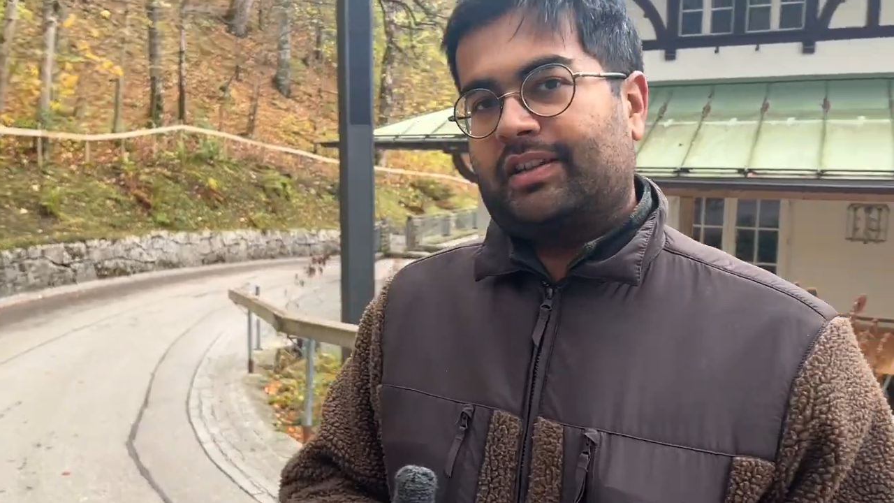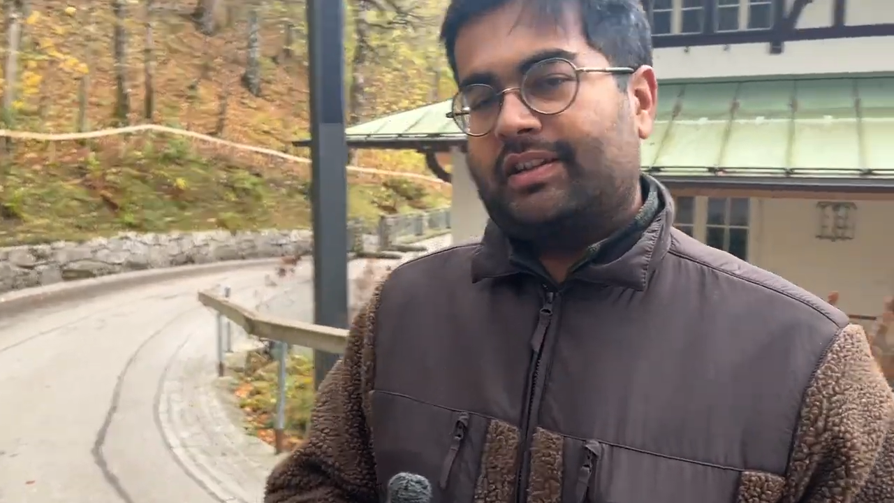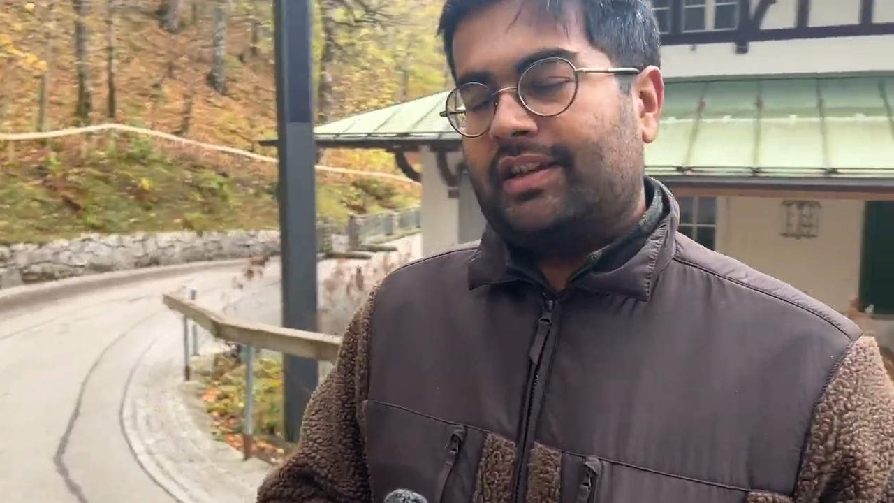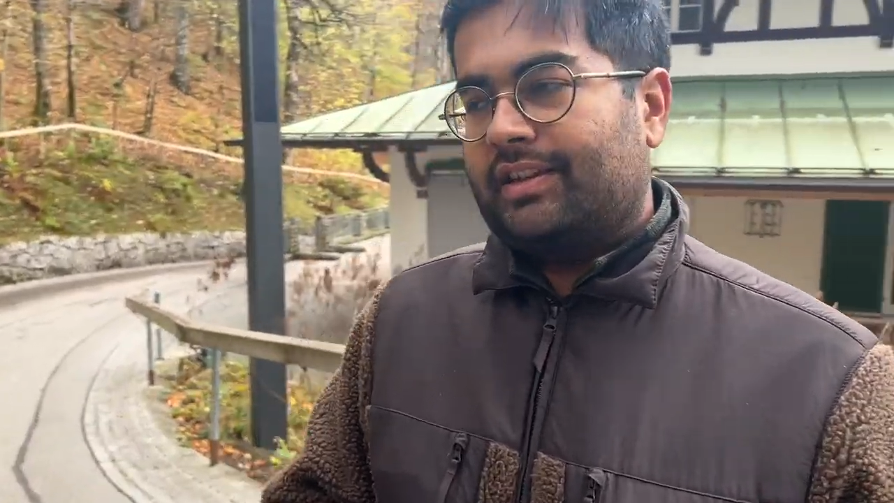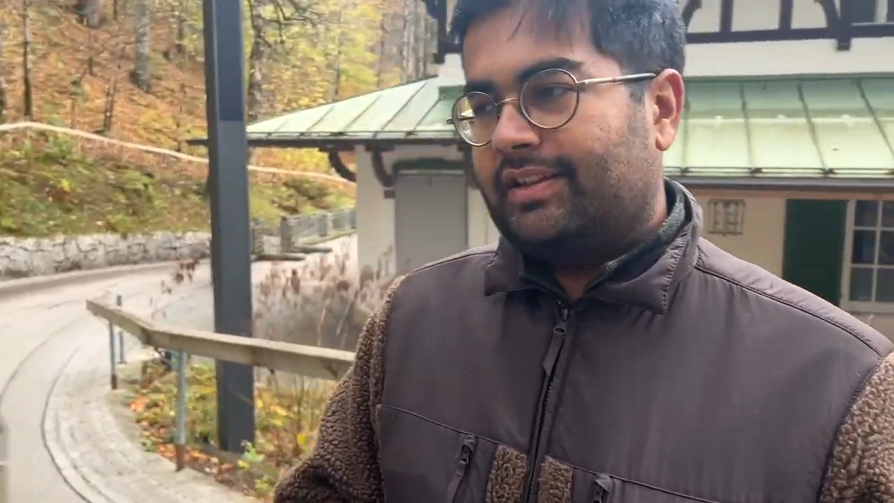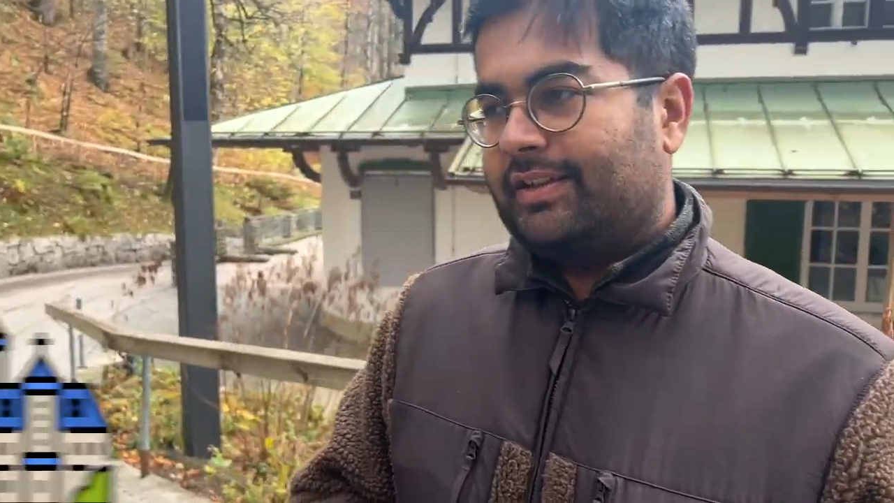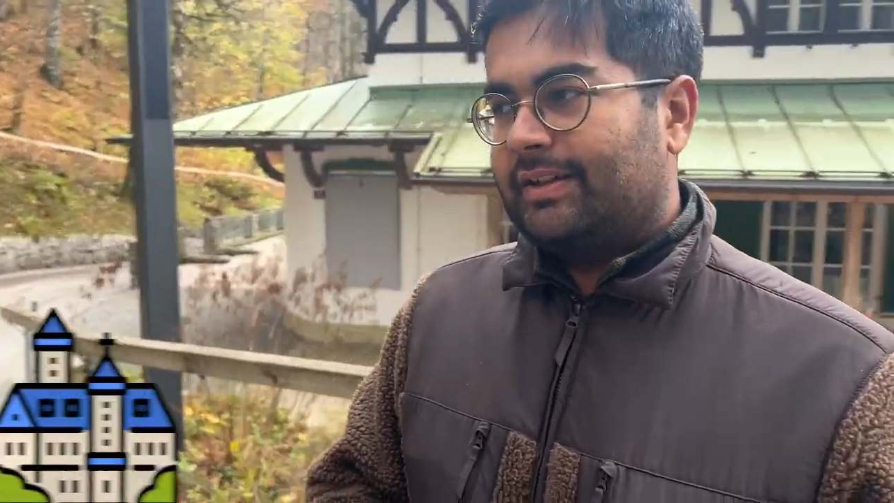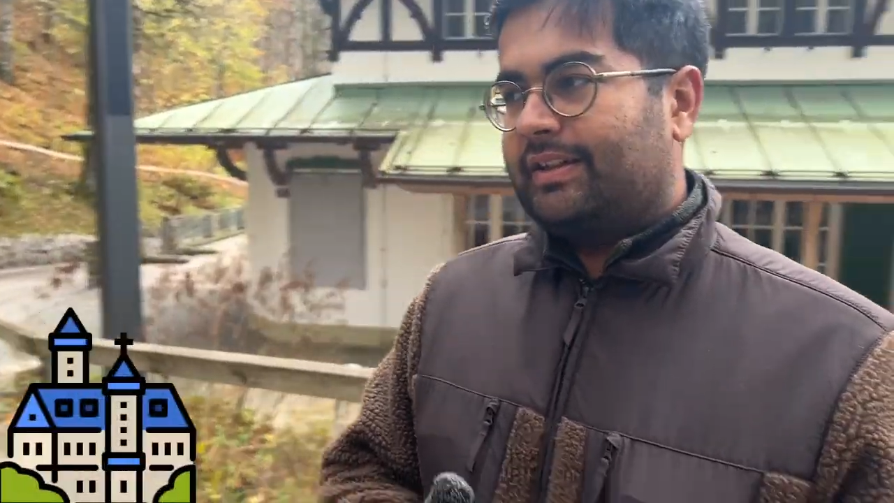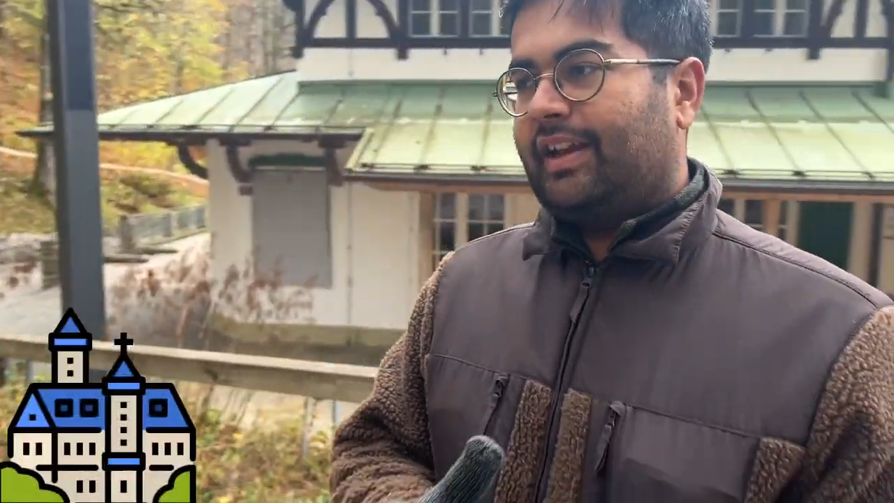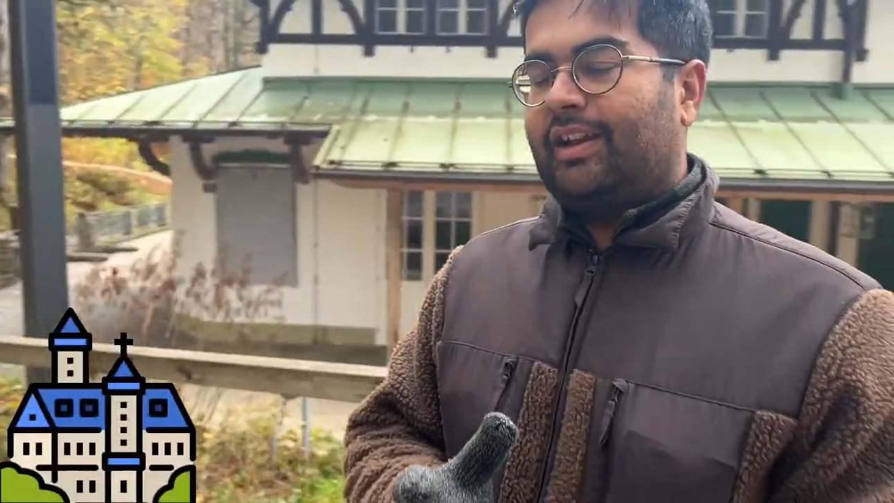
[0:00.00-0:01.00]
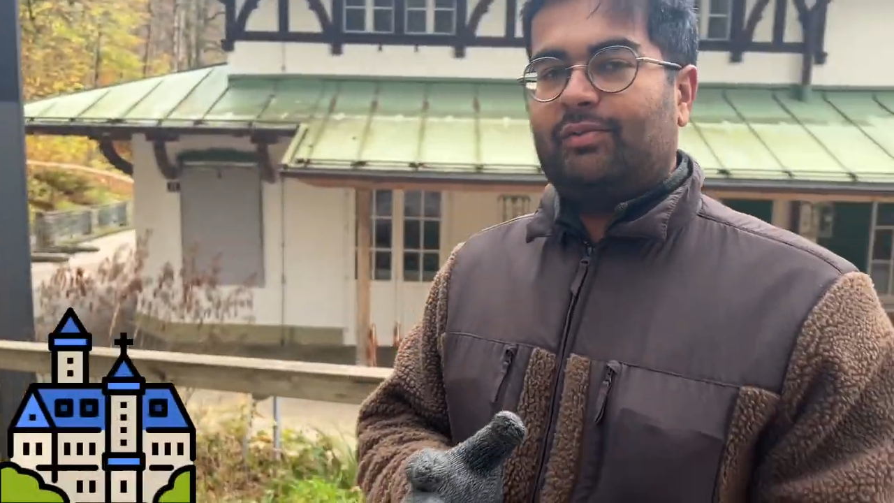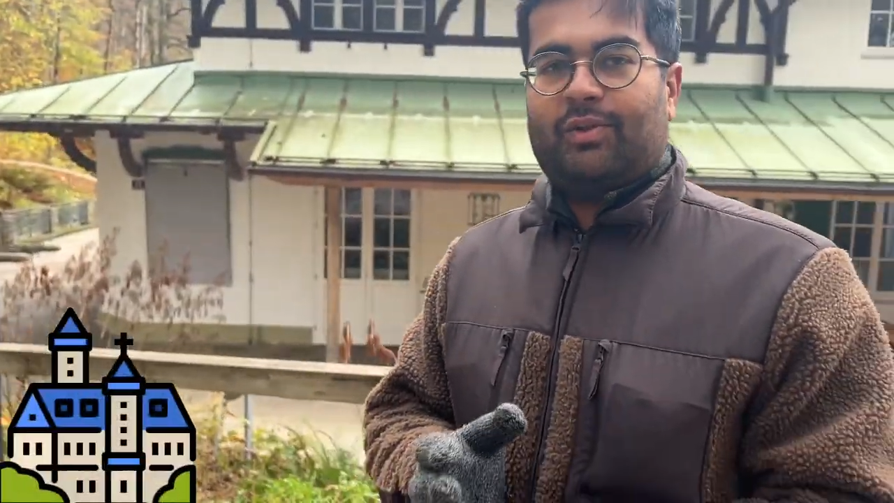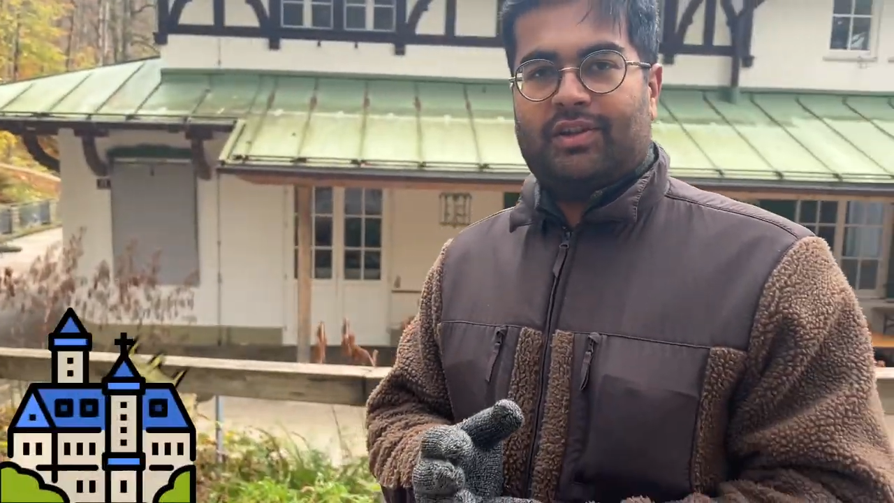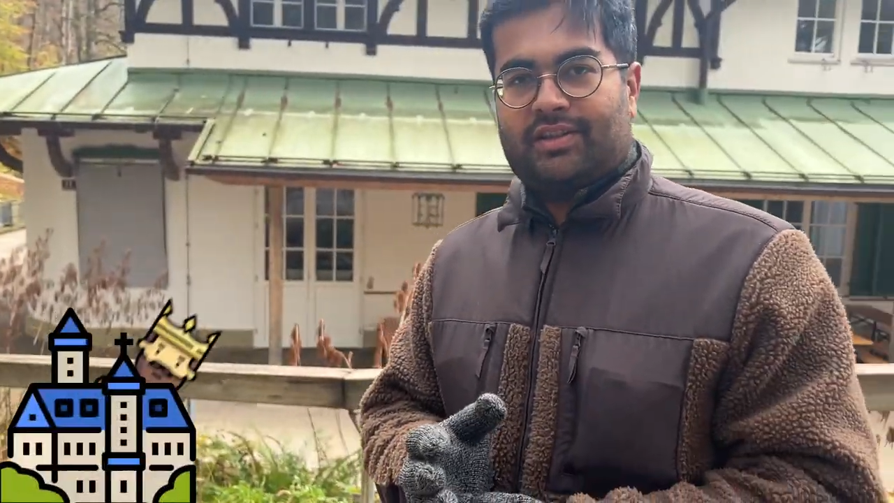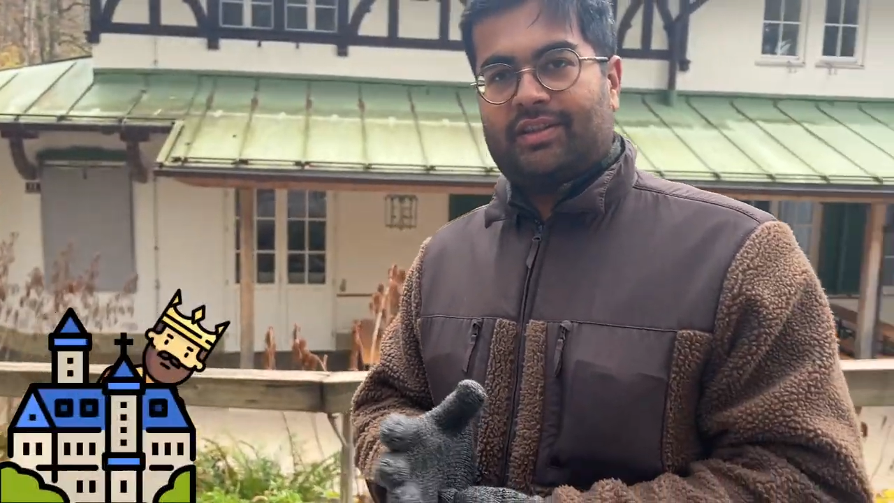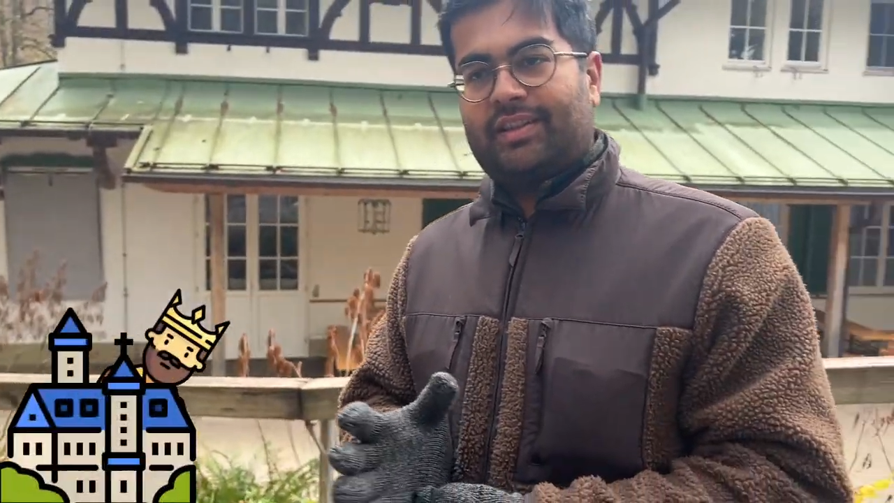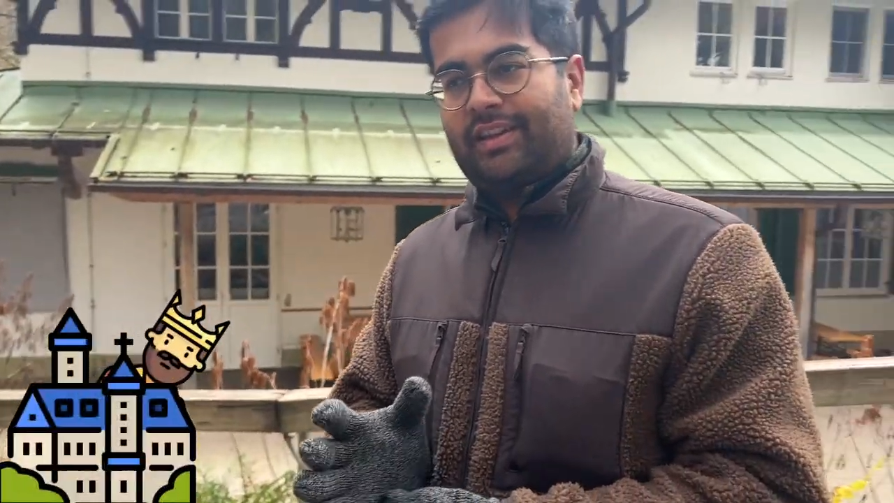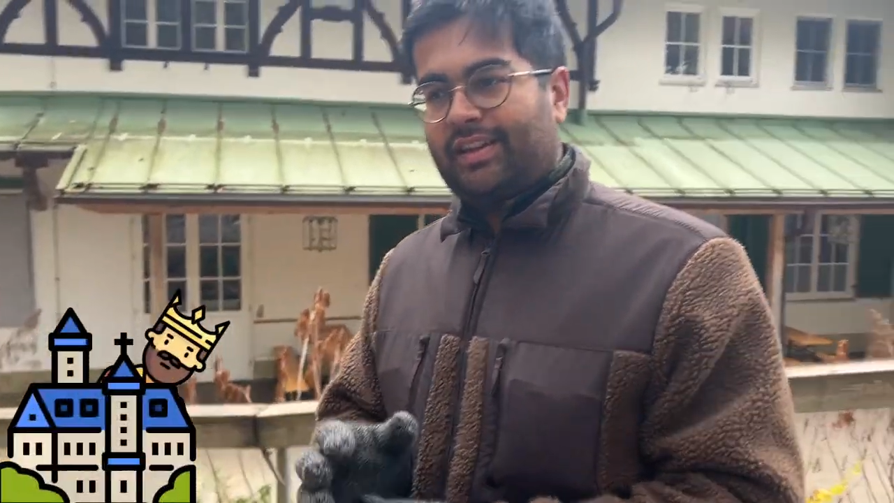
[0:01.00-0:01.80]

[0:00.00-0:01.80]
They said the king was